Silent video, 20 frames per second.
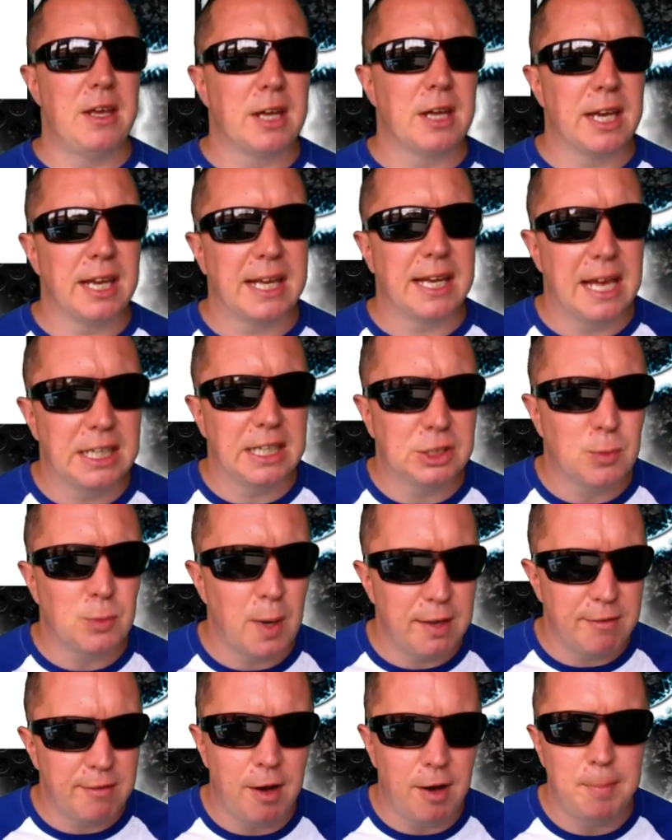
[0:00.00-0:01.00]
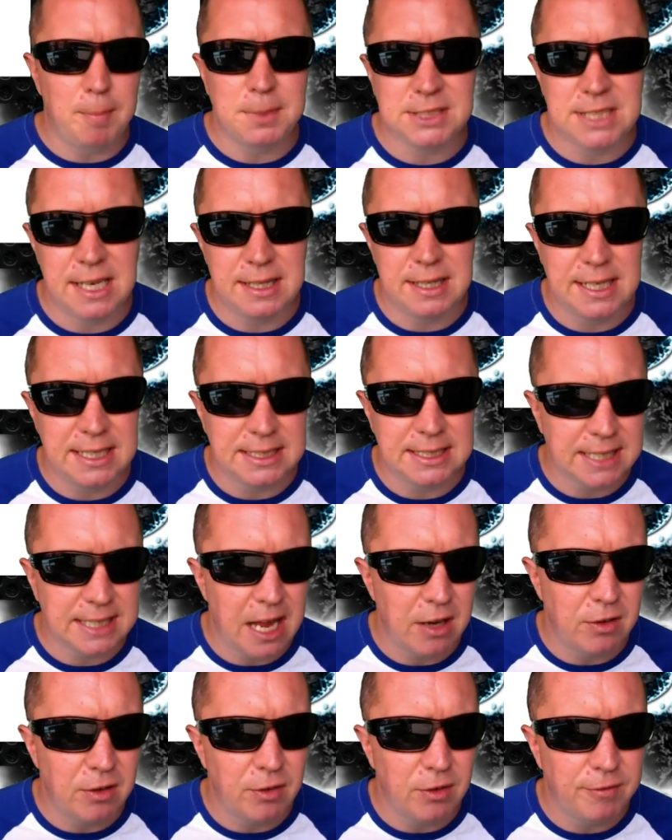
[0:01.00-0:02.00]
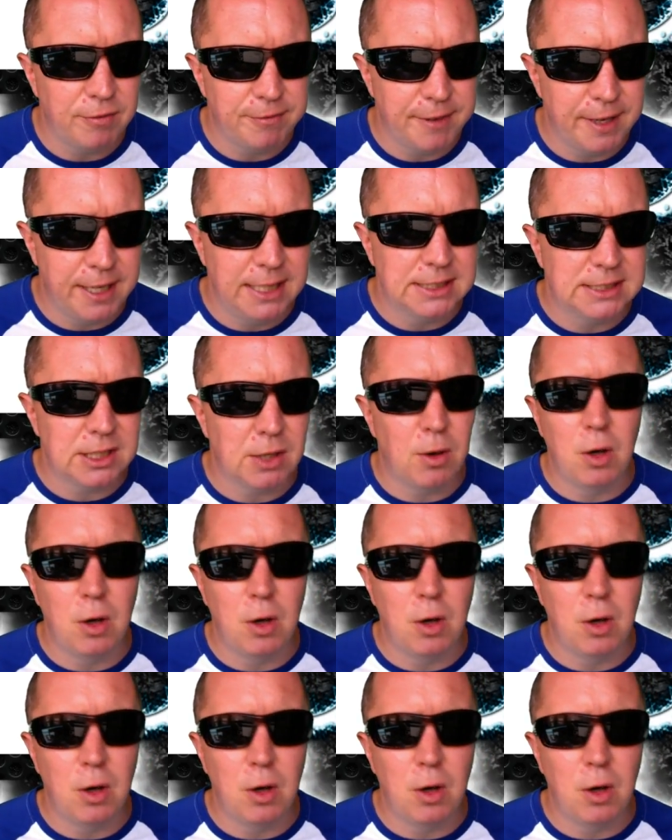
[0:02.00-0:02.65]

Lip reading: you're going to get a 25% discount on fees.